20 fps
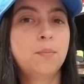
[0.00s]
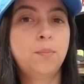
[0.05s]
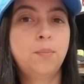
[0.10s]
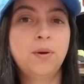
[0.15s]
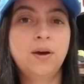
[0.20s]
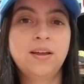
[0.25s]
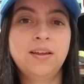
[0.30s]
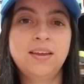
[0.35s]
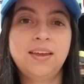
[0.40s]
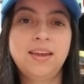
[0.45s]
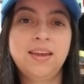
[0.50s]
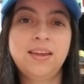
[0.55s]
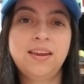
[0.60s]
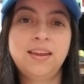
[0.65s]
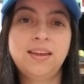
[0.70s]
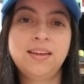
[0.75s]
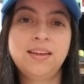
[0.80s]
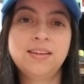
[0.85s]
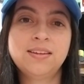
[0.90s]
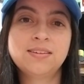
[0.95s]
But
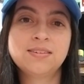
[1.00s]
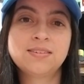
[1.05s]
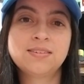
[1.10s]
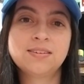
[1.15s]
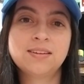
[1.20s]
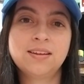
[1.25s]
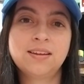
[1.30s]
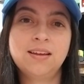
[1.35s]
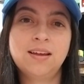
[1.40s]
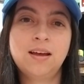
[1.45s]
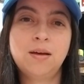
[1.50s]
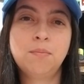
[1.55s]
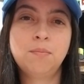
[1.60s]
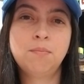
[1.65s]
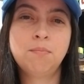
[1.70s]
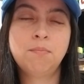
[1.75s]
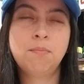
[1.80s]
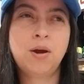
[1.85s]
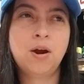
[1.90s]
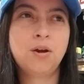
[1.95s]
it is a
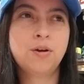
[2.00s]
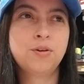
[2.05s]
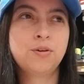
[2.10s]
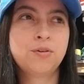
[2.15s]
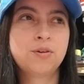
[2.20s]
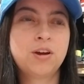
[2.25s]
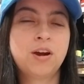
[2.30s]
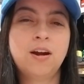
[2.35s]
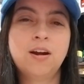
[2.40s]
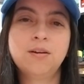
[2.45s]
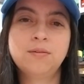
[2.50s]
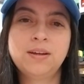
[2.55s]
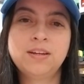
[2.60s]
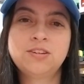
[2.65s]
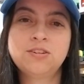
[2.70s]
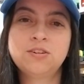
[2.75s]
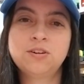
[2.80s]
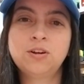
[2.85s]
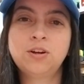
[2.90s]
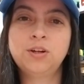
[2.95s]
Mario Kart
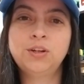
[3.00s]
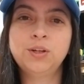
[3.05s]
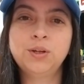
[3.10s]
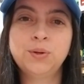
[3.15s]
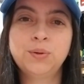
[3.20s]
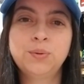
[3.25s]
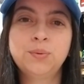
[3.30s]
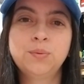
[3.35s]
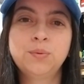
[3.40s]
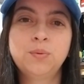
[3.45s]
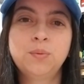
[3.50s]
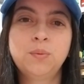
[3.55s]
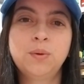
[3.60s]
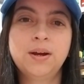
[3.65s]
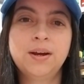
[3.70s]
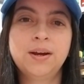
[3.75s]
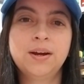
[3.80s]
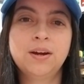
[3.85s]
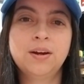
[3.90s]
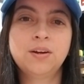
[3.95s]
Racer clone
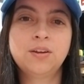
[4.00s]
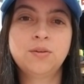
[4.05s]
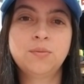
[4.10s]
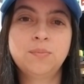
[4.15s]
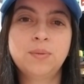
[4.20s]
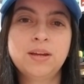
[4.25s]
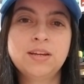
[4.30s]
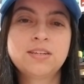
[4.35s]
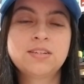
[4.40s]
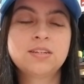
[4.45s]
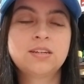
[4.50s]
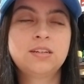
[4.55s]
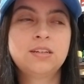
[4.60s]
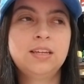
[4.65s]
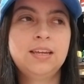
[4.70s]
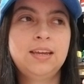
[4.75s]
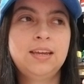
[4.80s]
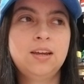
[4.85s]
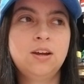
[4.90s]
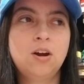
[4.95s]
where you
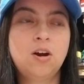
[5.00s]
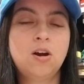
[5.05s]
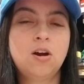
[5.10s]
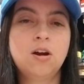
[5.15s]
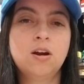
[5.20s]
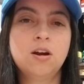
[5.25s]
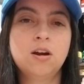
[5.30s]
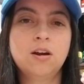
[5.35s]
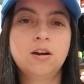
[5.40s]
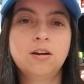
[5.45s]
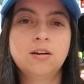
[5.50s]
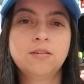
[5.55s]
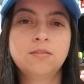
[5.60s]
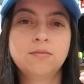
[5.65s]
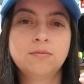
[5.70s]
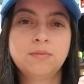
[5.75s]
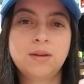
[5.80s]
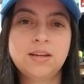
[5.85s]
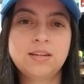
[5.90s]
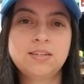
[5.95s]
basically are
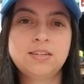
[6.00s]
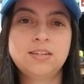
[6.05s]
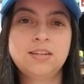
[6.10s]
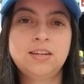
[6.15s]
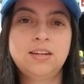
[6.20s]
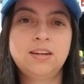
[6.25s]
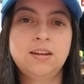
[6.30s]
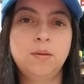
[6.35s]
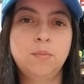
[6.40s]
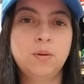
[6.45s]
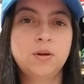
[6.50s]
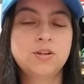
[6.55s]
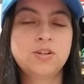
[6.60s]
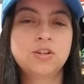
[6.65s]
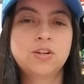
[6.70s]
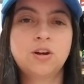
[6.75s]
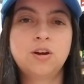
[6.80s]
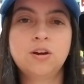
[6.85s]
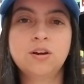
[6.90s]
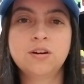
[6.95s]
racing a
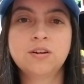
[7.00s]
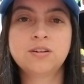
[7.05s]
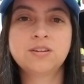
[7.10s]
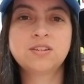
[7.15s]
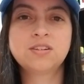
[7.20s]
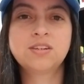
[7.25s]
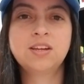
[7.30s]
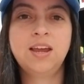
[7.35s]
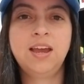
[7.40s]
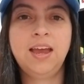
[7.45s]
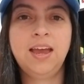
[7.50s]
bunch of carts